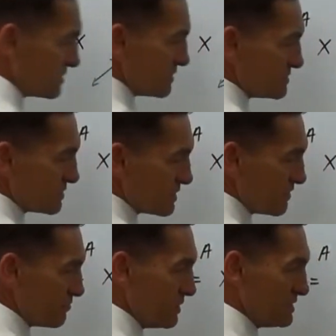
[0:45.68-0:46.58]
case, you're going to
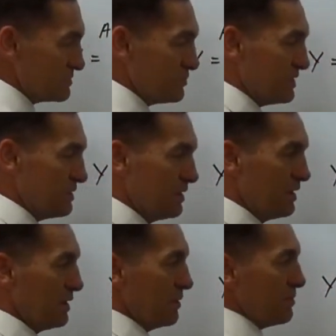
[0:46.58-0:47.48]
have plus 1.
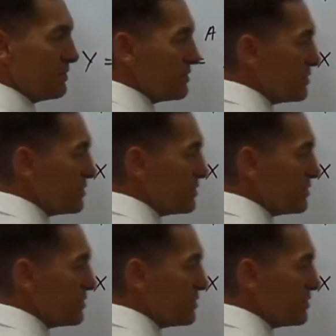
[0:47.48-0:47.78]
But